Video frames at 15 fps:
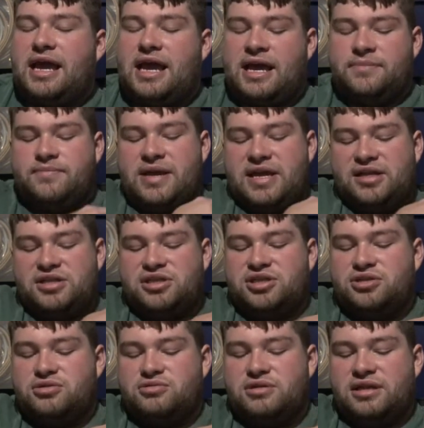and make
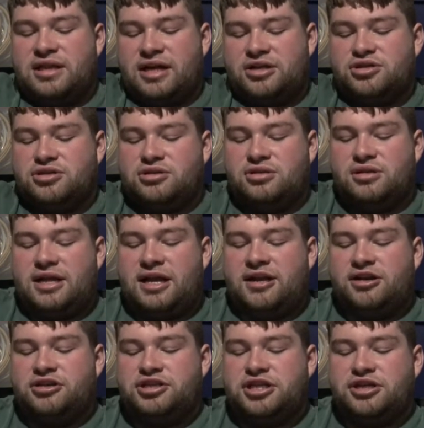two electrical
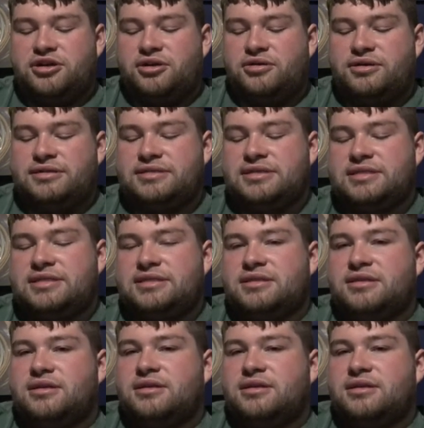energy currents.